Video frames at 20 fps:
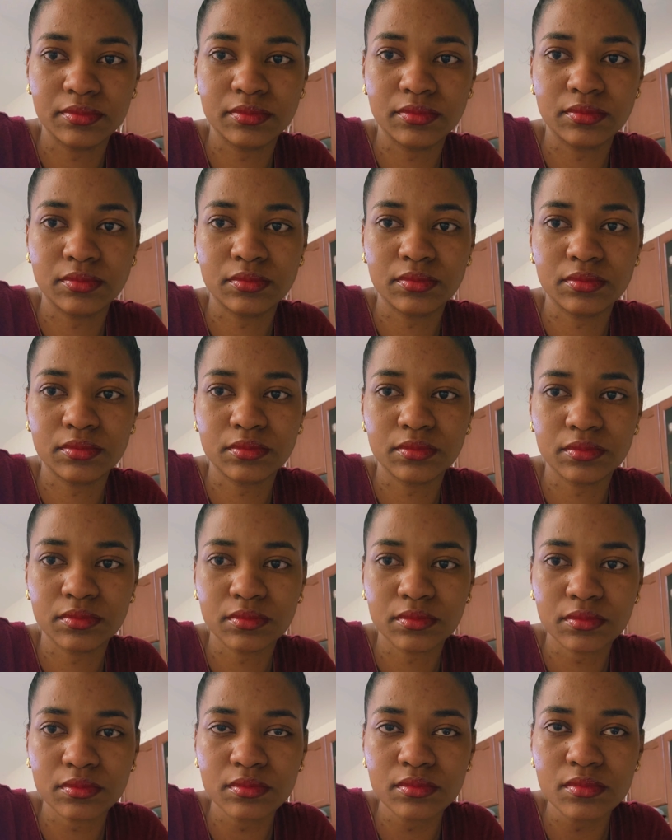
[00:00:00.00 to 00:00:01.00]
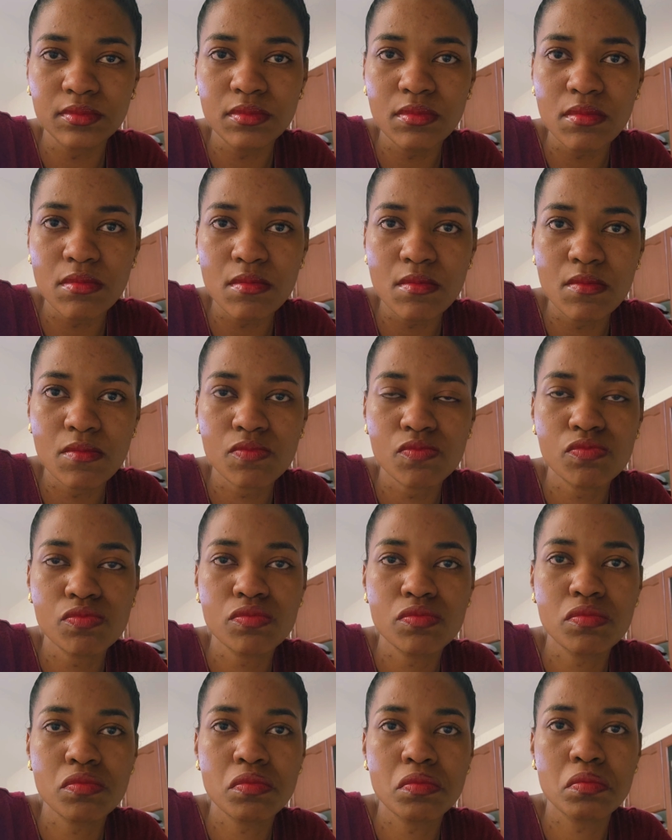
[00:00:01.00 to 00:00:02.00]

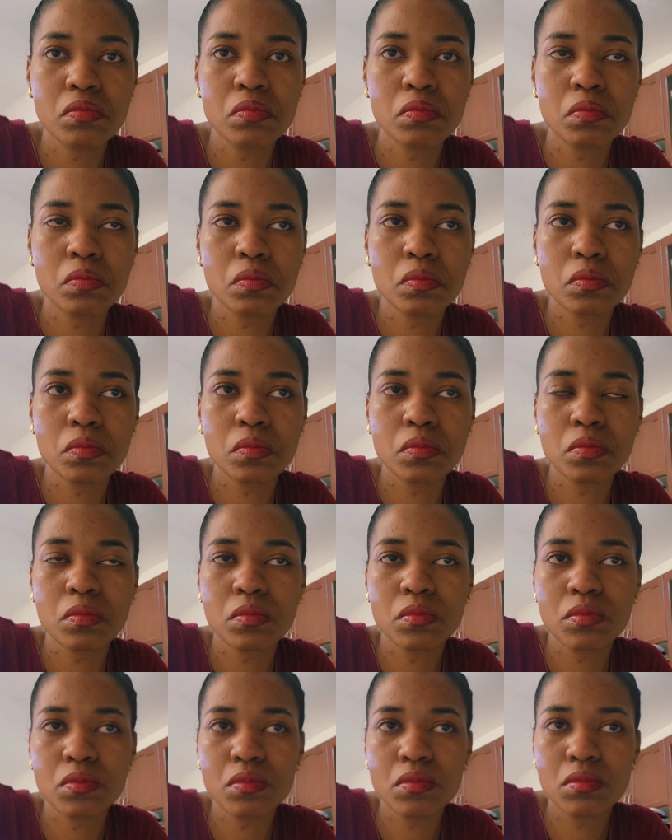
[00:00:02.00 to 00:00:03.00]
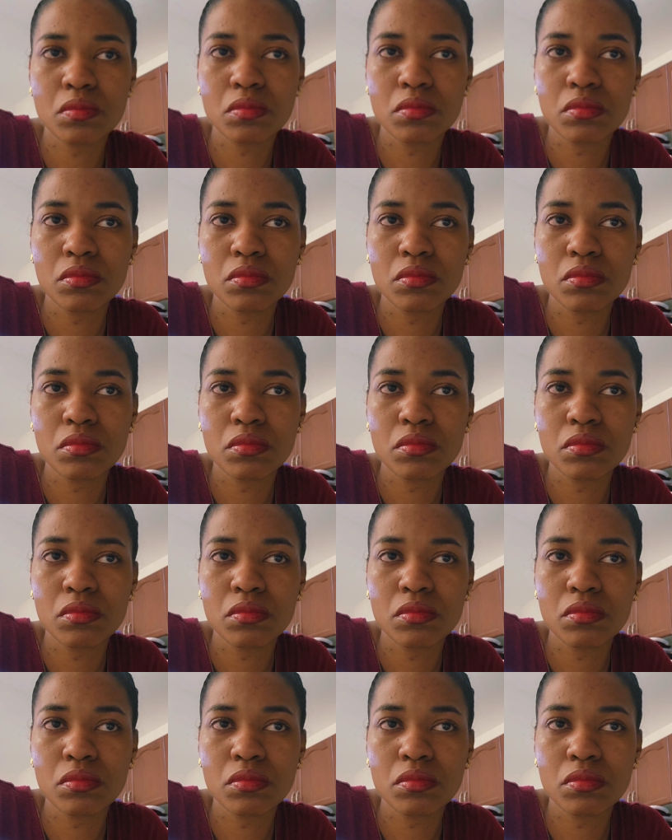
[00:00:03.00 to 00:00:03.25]
No one is speaking in this clip.